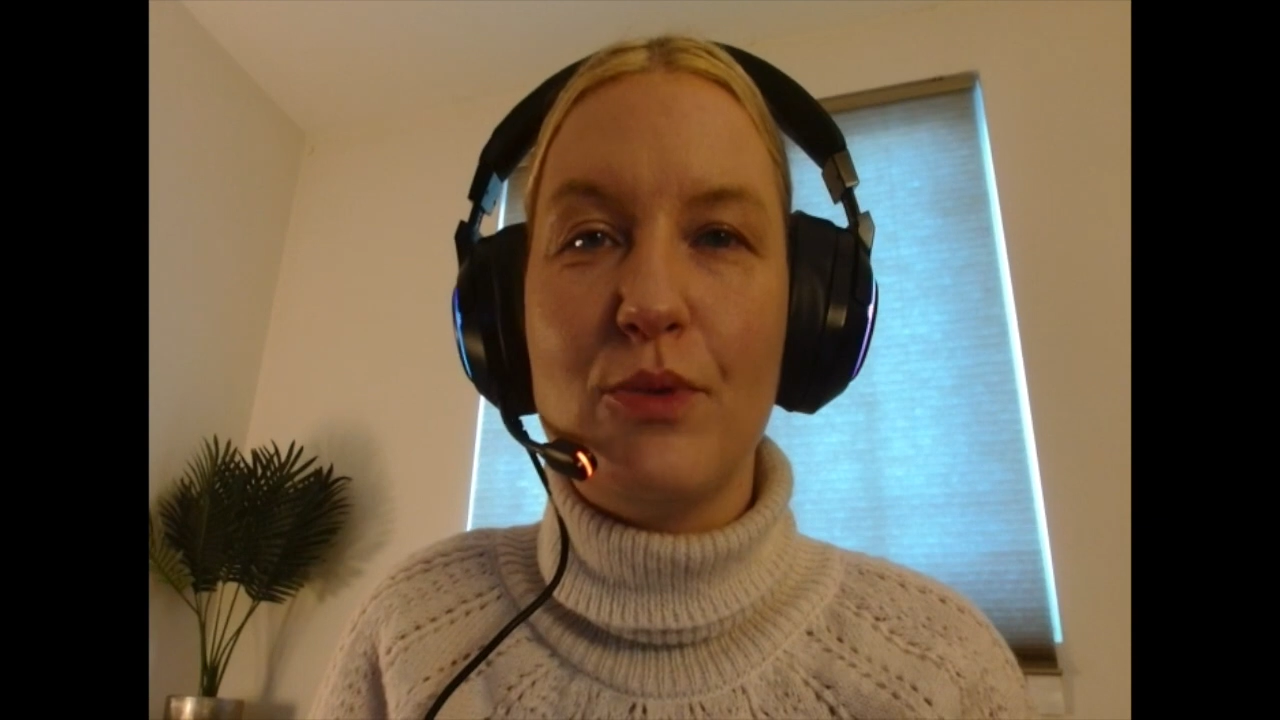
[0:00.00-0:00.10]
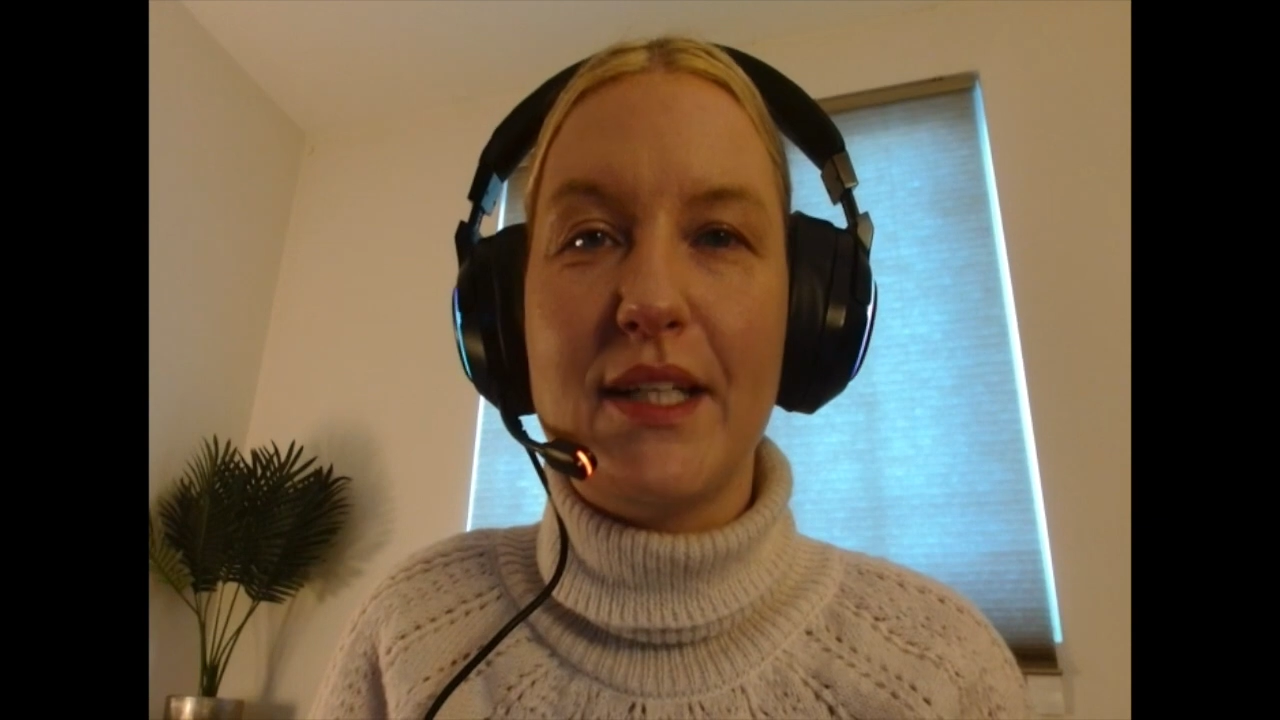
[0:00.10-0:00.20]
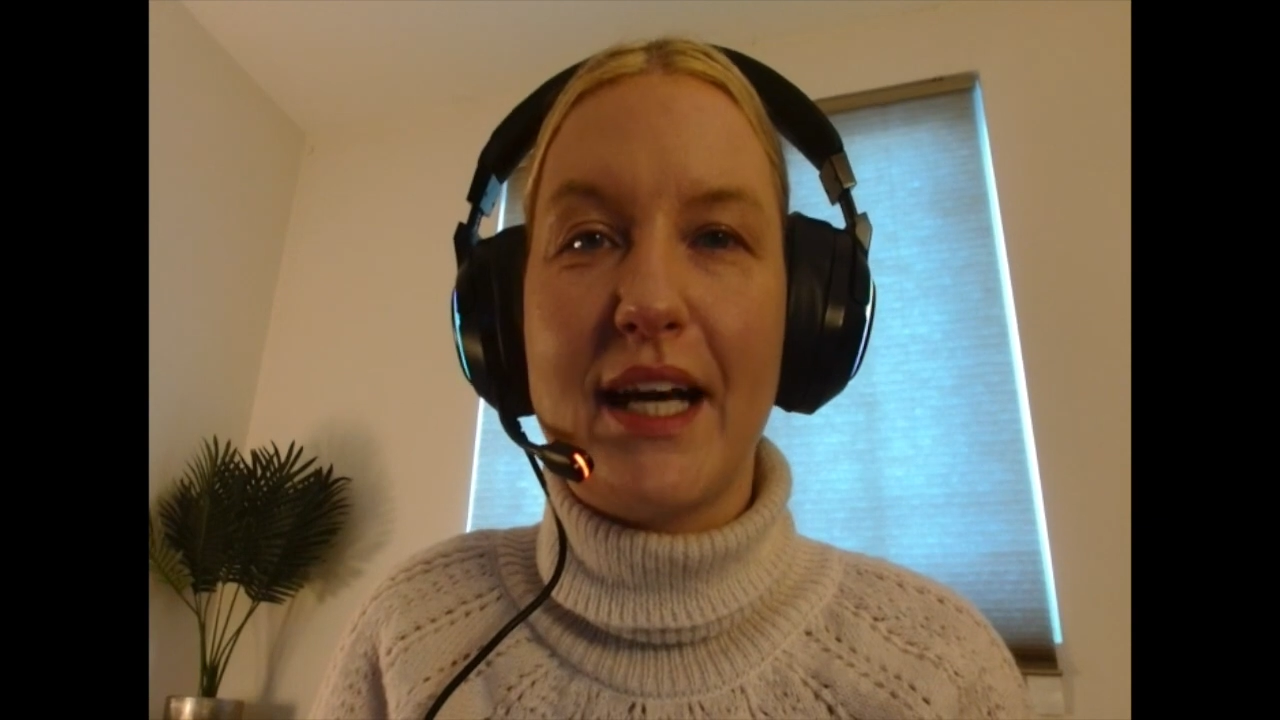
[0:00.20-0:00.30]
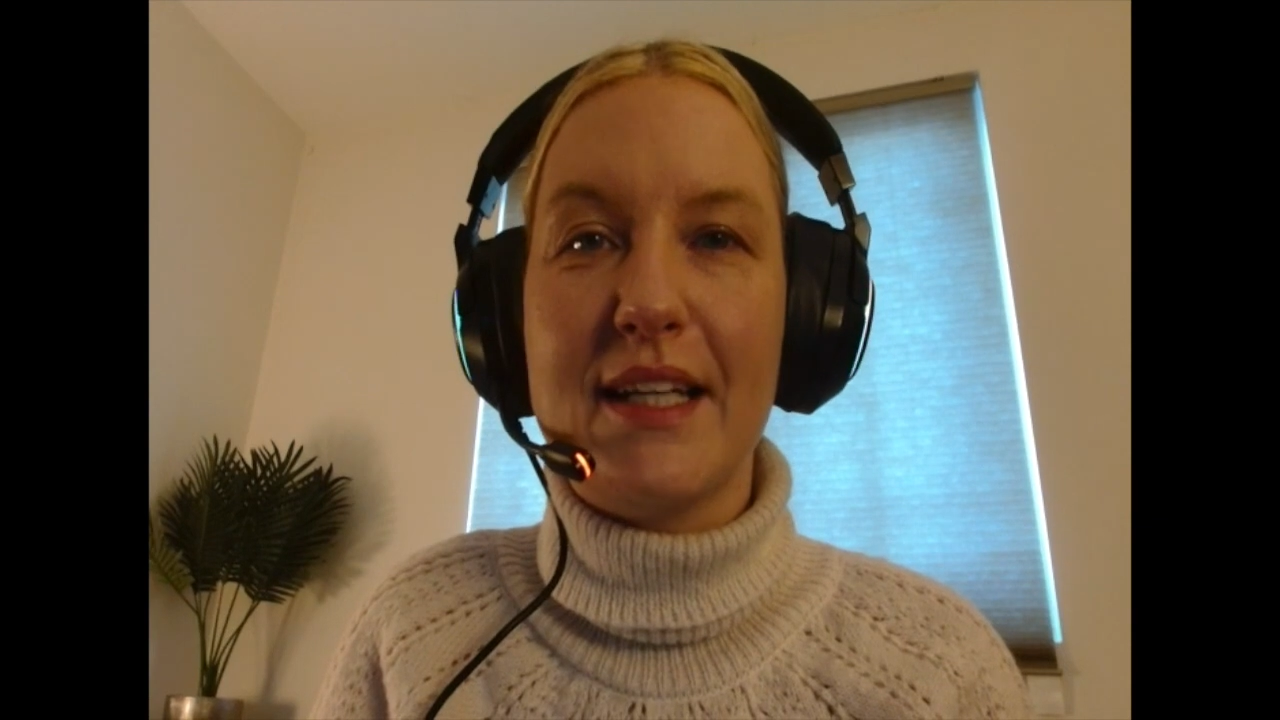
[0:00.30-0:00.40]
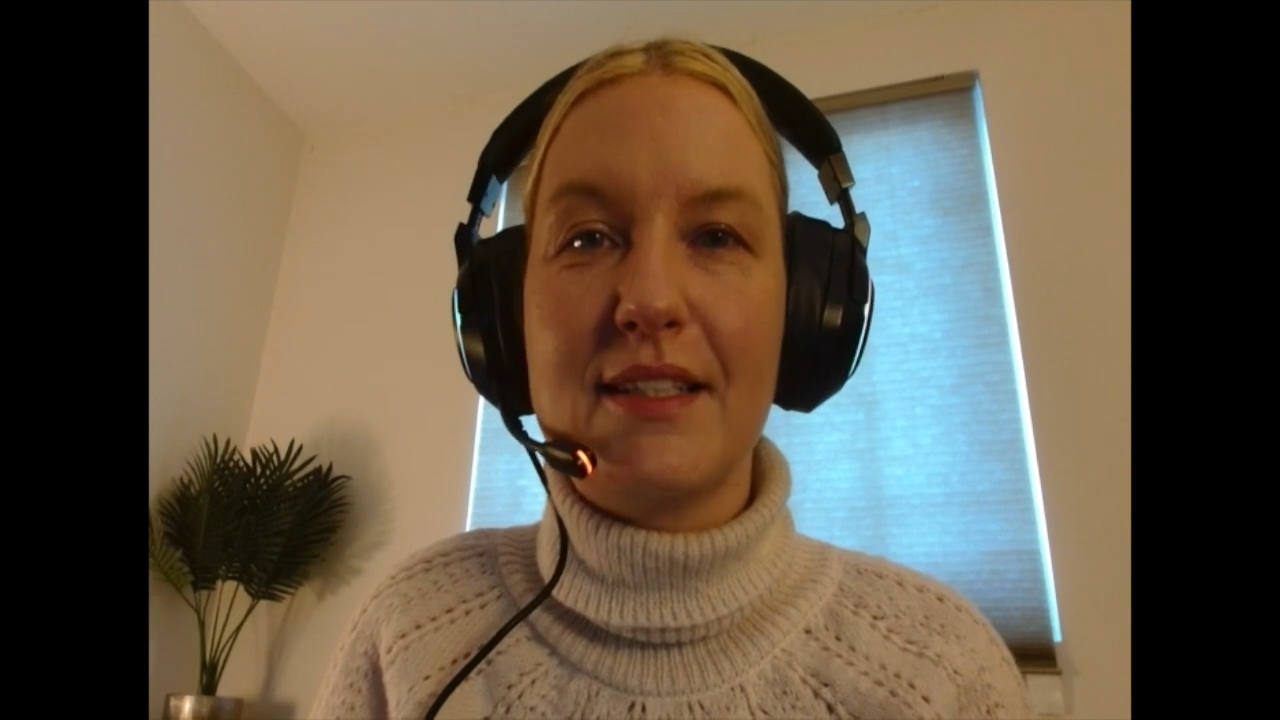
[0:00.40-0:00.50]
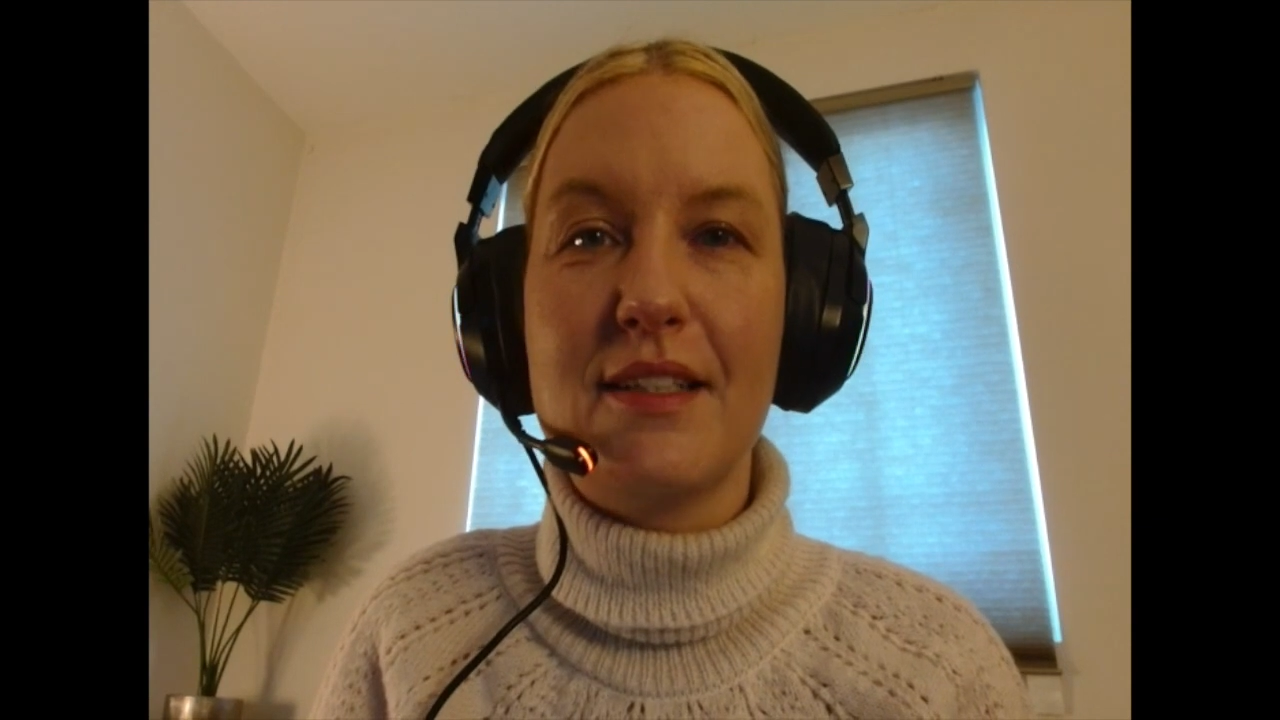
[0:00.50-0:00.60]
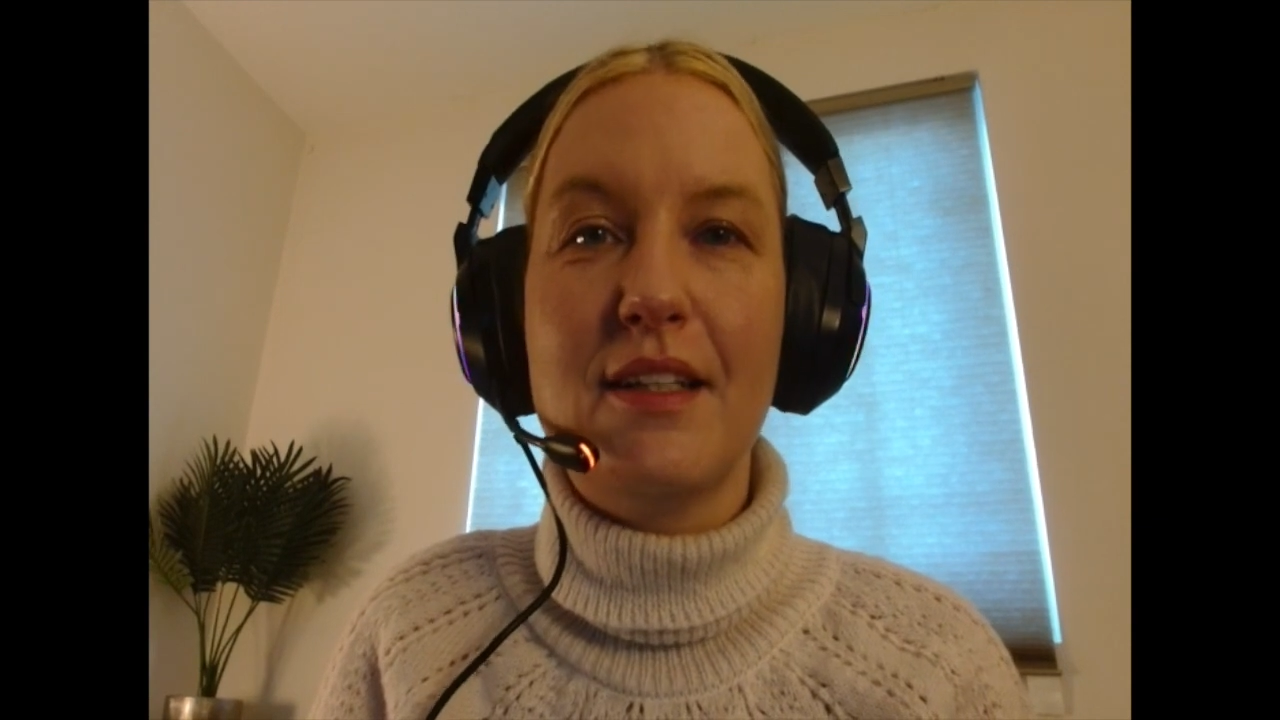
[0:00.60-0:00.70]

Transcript: we got